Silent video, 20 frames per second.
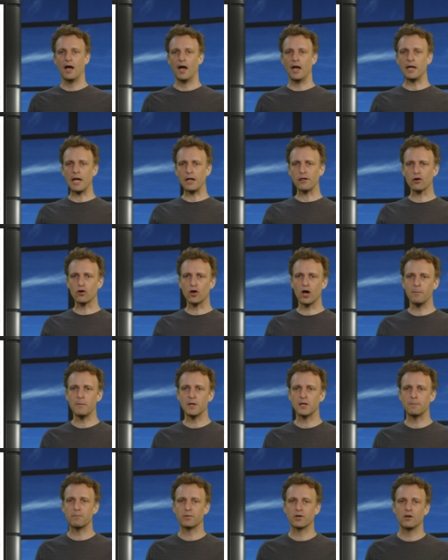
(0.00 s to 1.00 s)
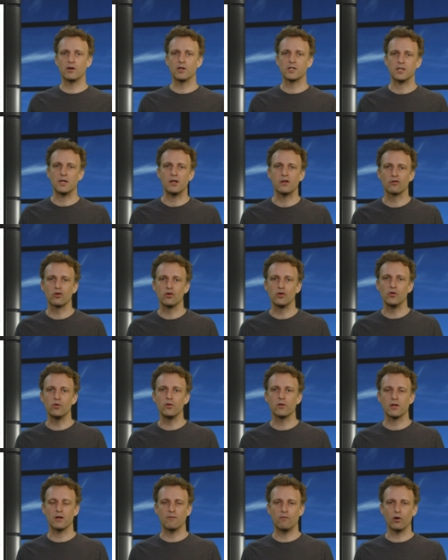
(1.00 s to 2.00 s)
Another common approach is to
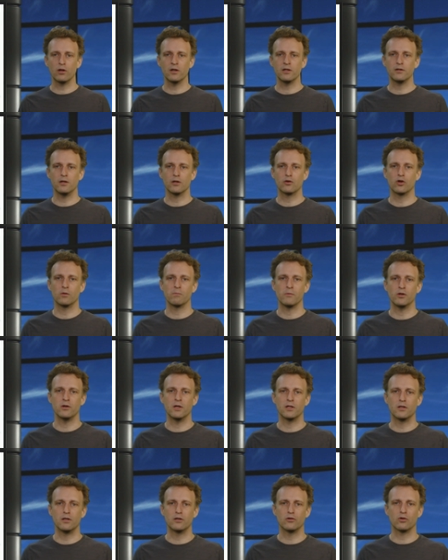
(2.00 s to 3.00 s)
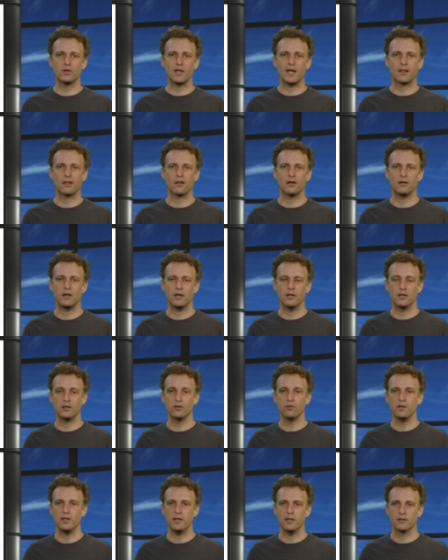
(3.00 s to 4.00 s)
use your volunteer community to get the data
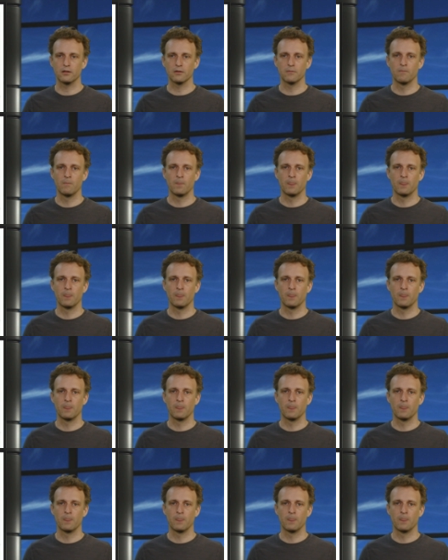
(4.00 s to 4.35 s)
you need.